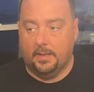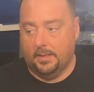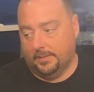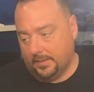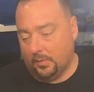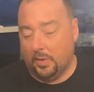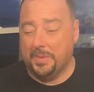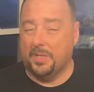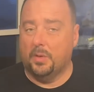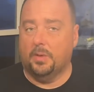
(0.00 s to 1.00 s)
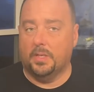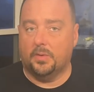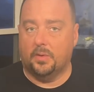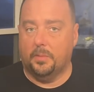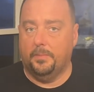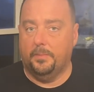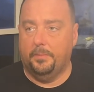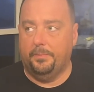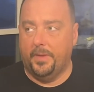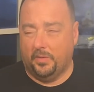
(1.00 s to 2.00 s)
I've only been doing this
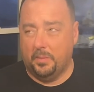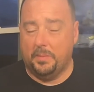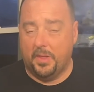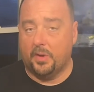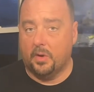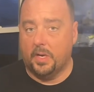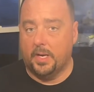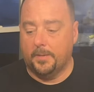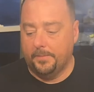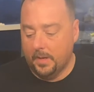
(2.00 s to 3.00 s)
will be my 3rd year.